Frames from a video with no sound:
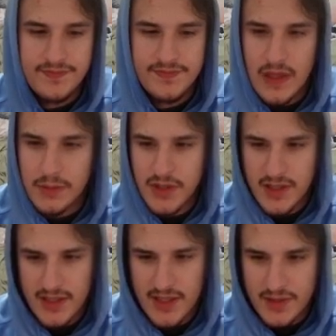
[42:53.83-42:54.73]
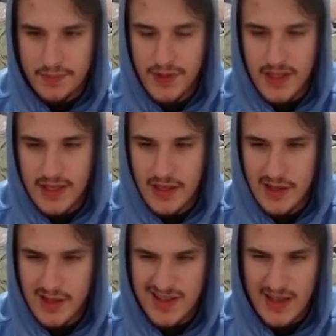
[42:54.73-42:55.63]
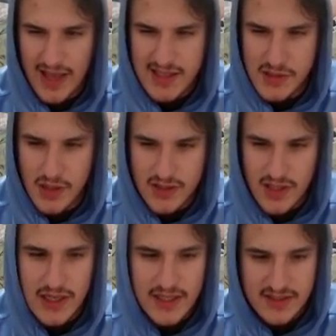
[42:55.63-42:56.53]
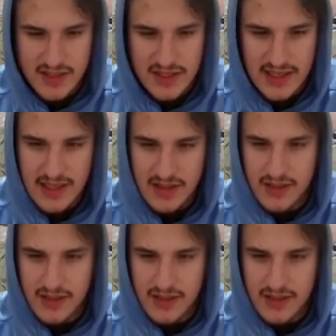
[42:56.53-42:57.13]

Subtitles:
I'm trying to, like, play as Nuzlocke as I can.